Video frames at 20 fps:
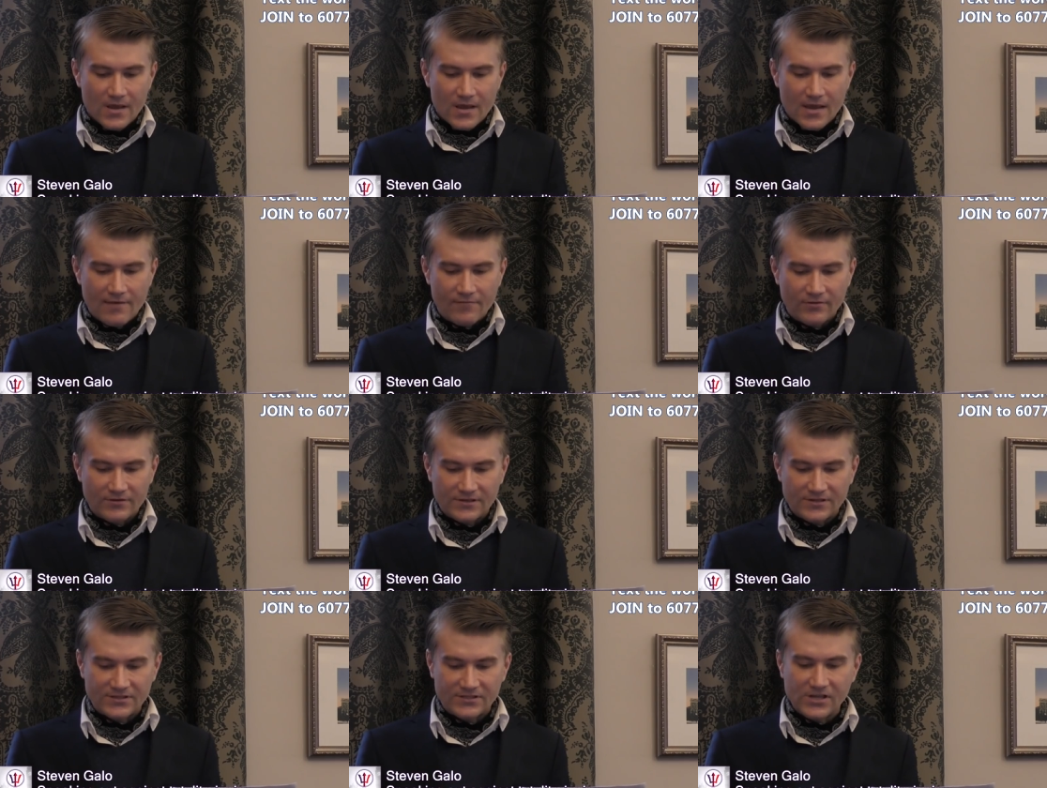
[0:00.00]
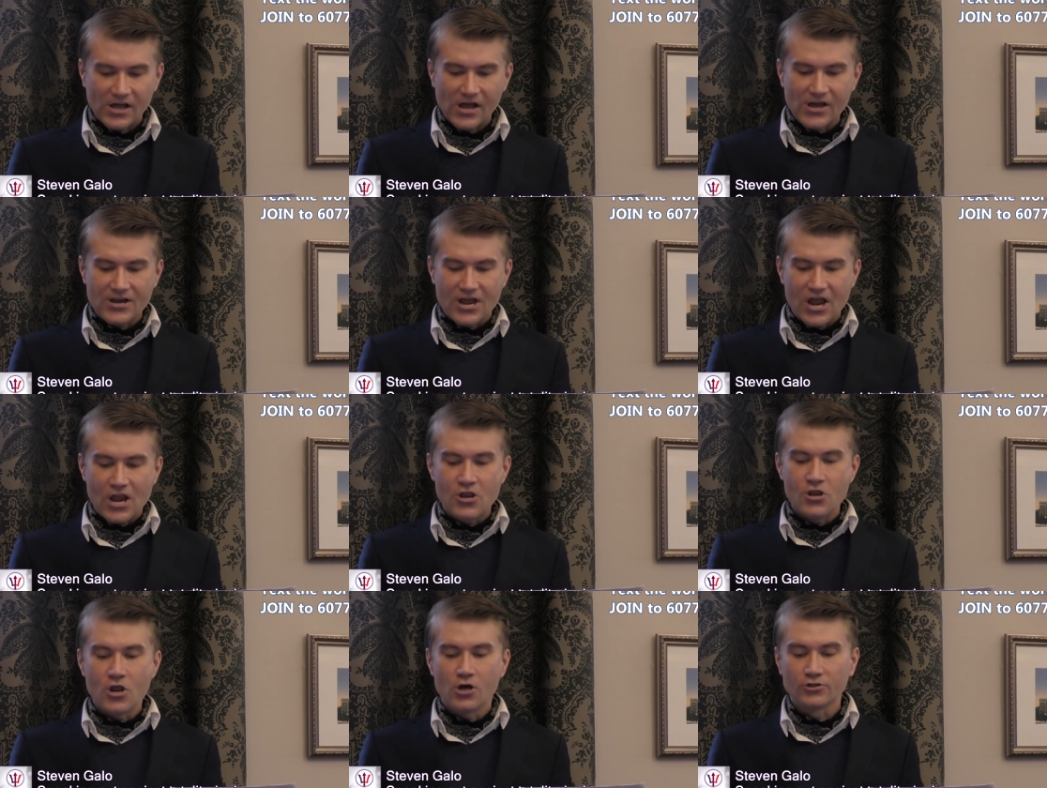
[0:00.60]
He was
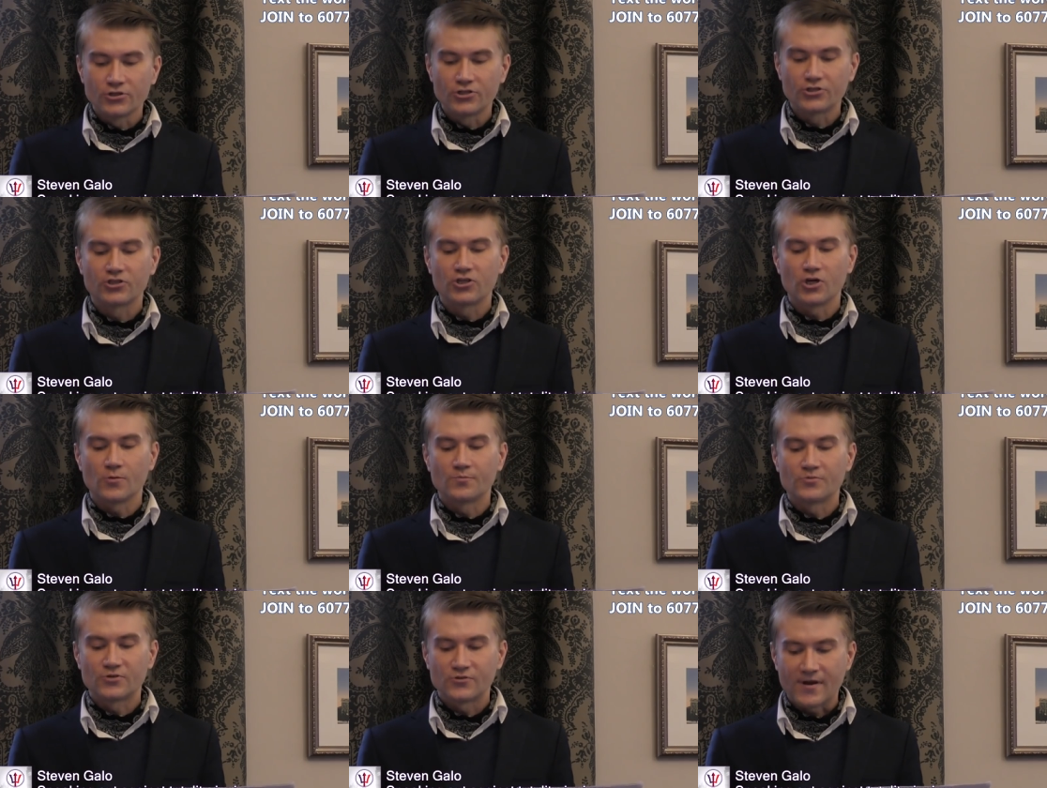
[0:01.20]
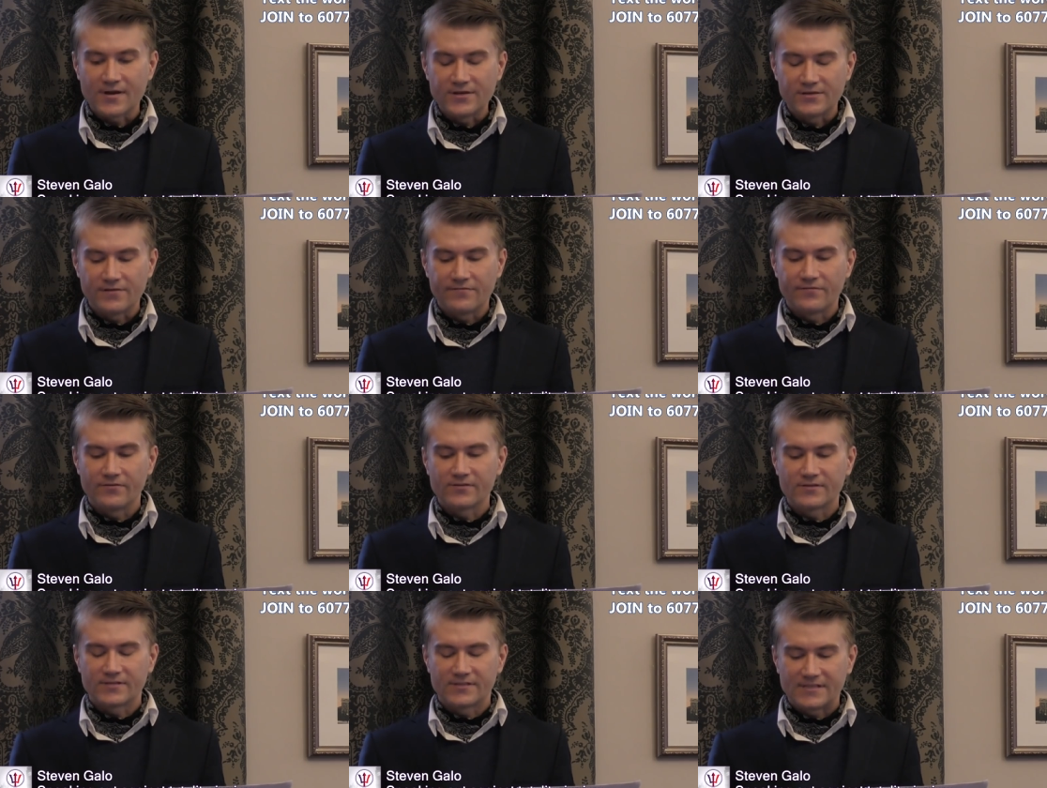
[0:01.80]
assigned a non-stop
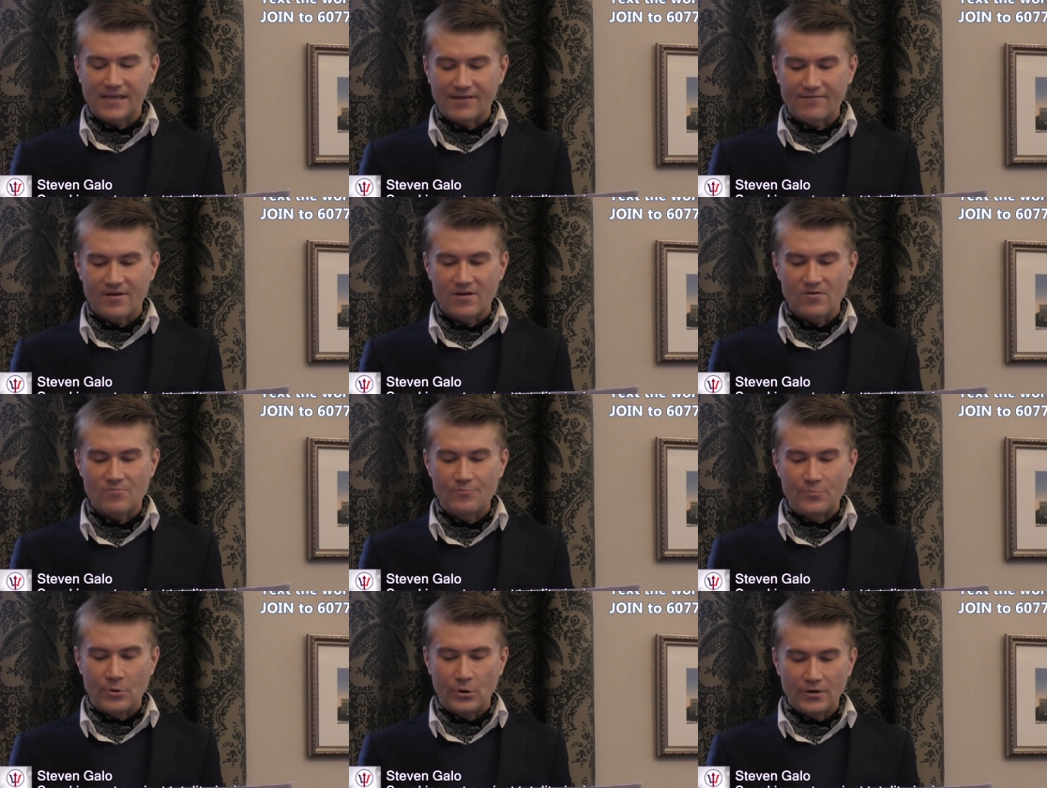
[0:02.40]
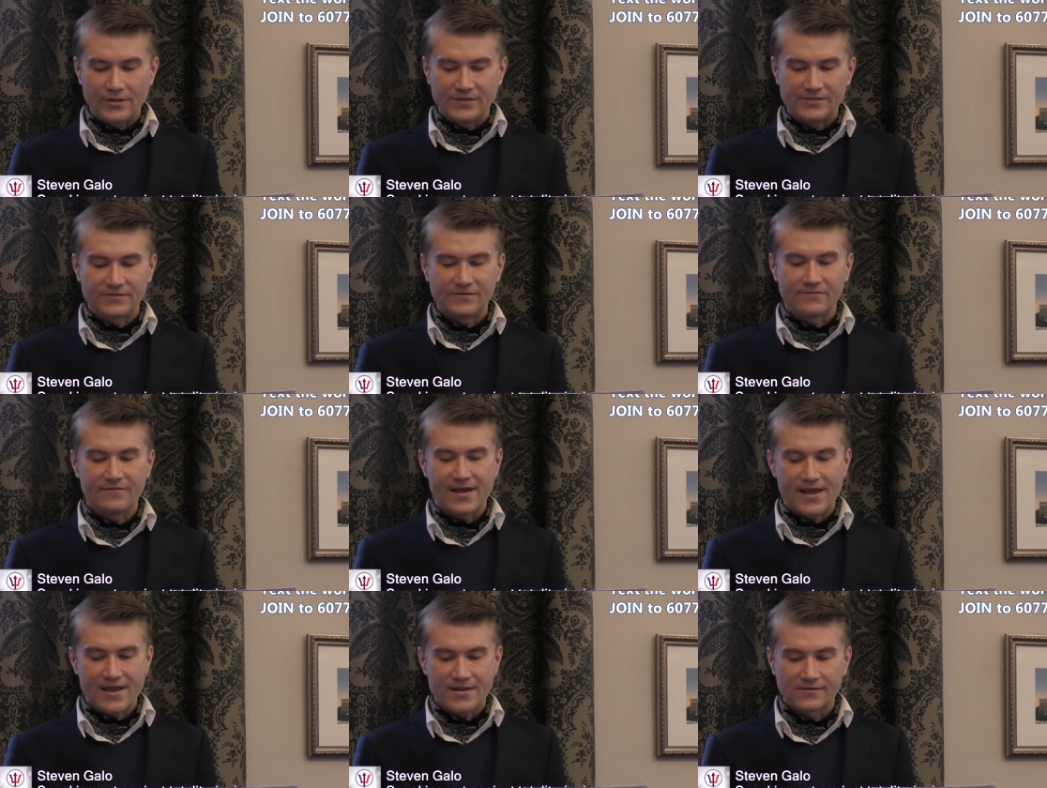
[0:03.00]
24-7 police
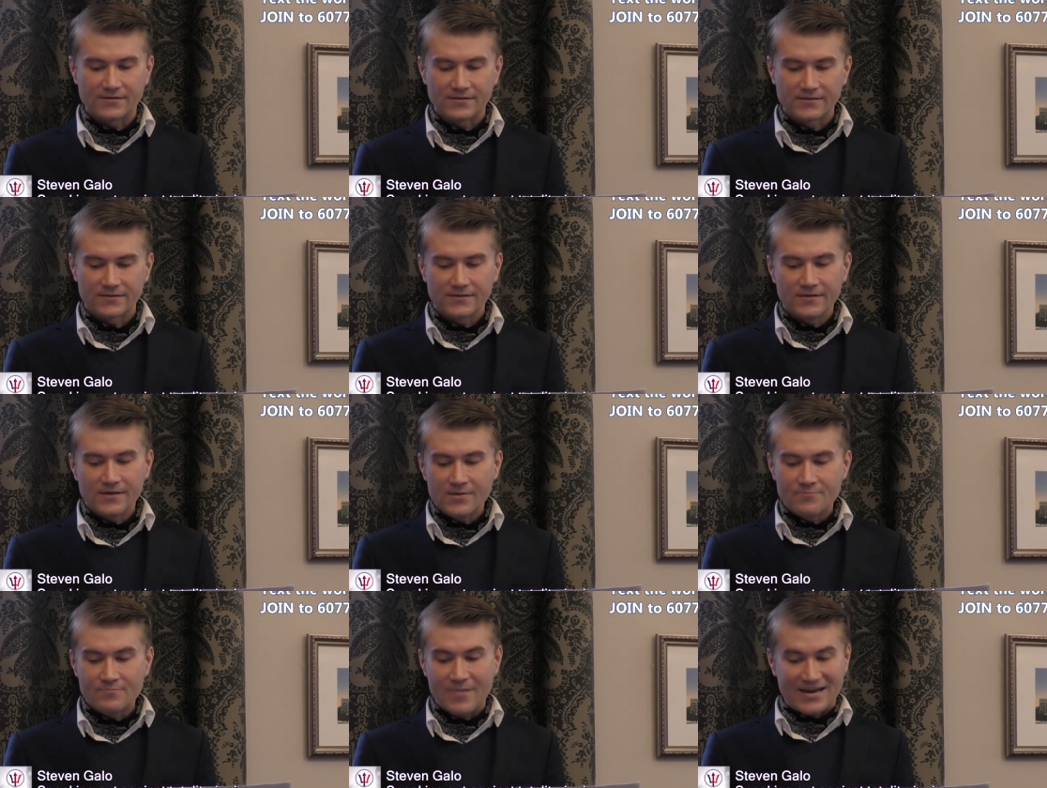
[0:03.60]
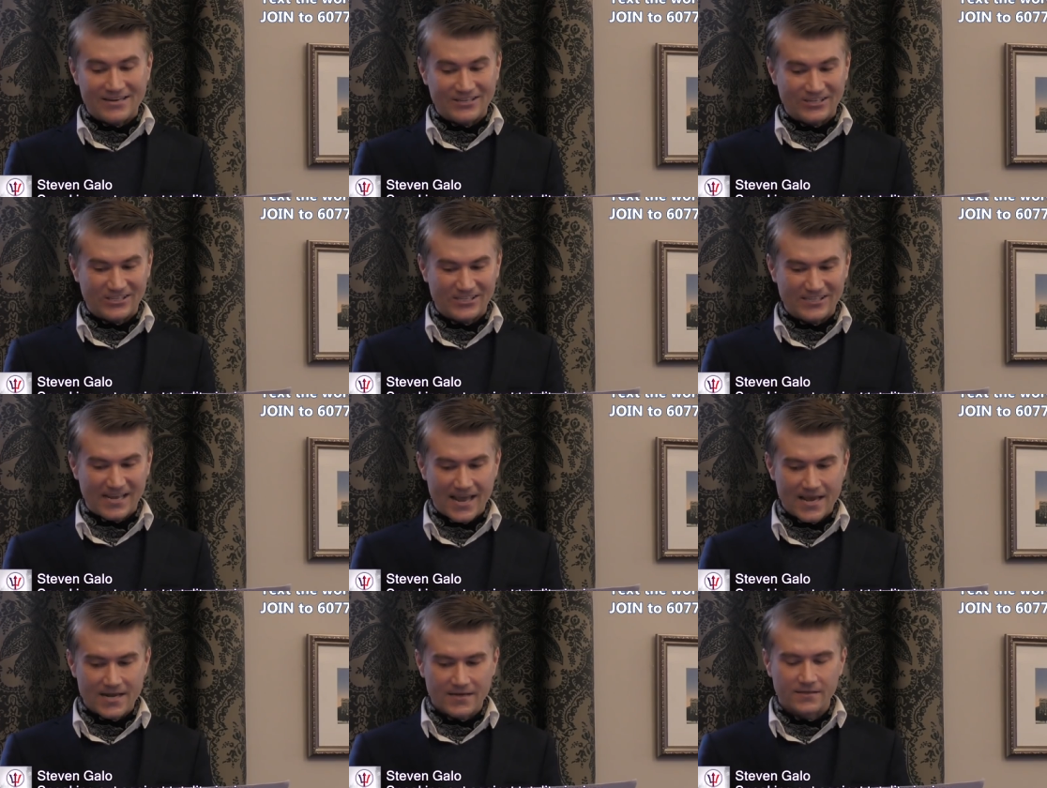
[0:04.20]
surveillance by the
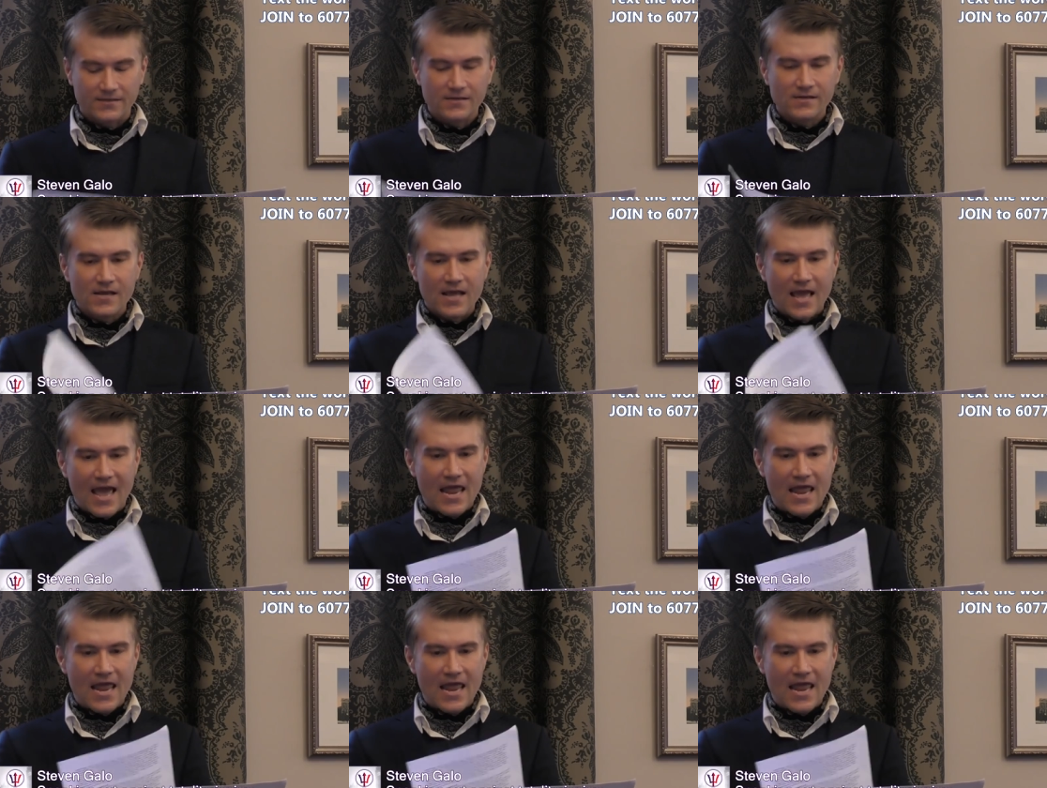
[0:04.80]
state